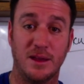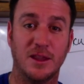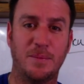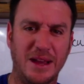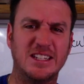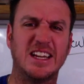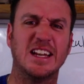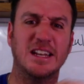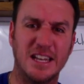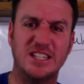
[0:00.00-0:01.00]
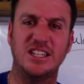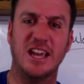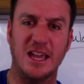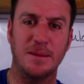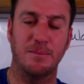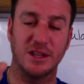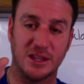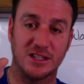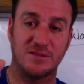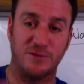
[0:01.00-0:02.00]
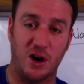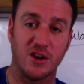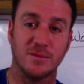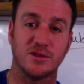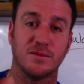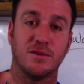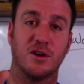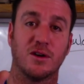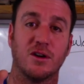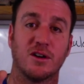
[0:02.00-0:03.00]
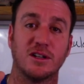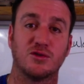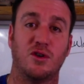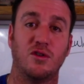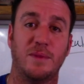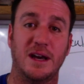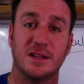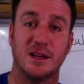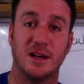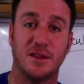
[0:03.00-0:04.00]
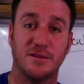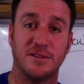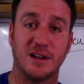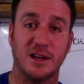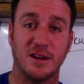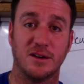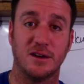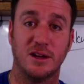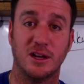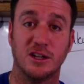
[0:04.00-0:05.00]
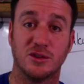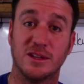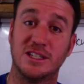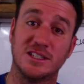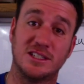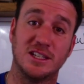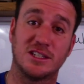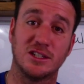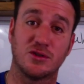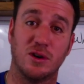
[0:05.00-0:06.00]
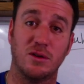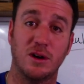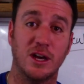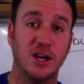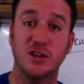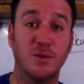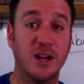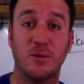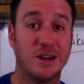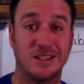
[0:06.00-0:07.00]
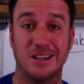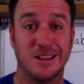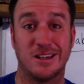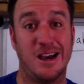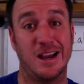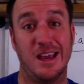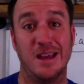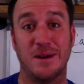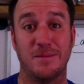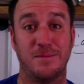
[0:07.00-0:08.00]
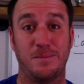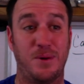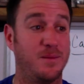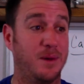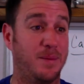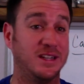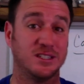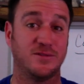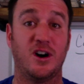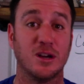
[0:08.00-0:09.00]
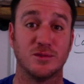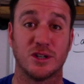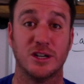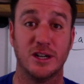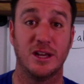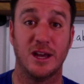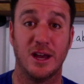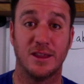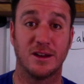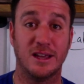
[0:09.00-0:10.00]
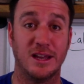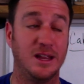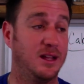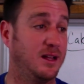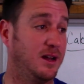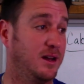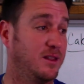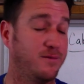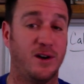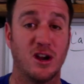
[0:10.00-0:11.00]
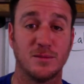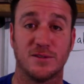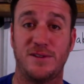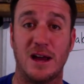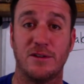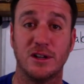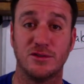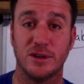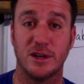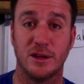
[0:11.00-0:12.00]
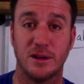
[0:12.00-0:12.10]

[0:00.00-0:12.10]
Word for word: The patient can initiate, but the volumes are, are, are controlled by the ventilator. So this is assist control. You wouldn't want to tell the doc, hey, my, my patient's volumes are good. They're getting, uh, their volumes are 500.